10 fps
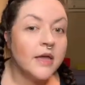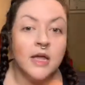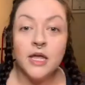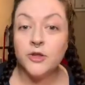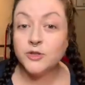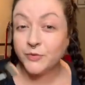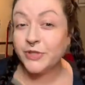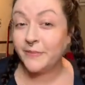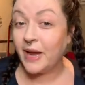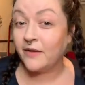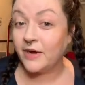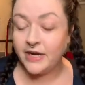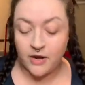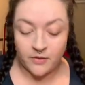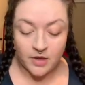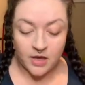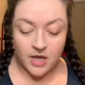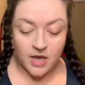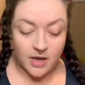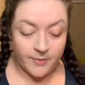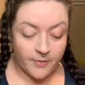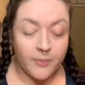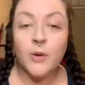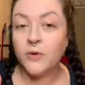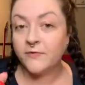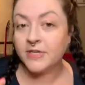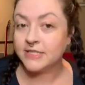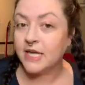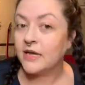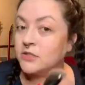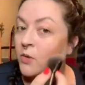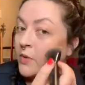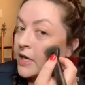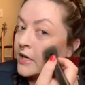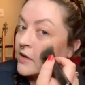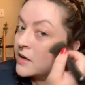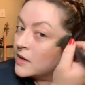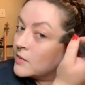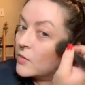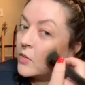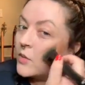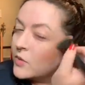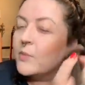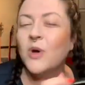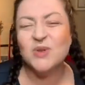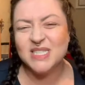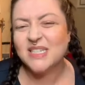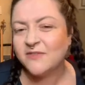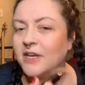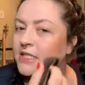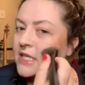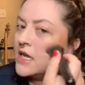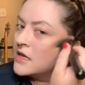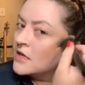It looks really bad right now, but we'll fix that, don't worry. We'll mostly fix it.